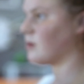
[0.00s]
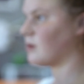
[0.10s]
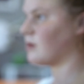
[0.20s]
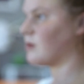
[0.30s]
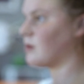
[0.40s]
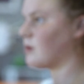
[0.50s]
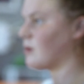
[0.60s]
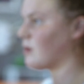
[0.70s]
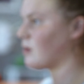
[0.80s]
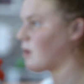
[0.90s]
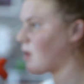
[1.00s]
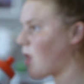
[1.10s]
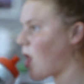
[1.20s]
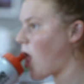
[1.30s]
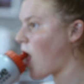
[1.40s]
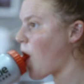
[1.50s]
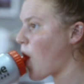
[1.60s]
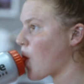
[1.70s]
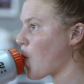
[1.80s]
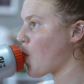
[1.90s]
me.
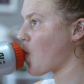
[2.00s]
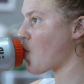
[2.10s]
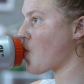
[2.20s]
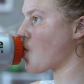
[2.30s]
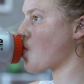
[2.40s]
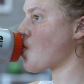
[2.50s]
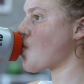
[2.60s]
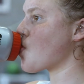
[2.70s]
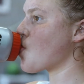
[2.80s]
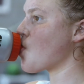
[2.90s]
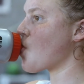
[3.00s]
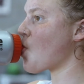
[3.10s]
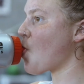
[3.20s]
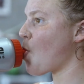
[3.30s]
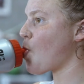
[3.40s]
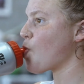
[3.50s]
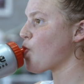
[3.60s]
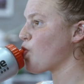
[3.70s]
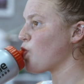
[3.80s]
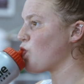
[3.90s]
I can be inside my own head for a long
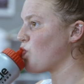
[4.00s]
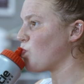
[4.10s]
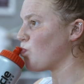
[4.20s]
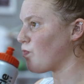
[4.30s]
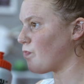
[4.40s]
period of time.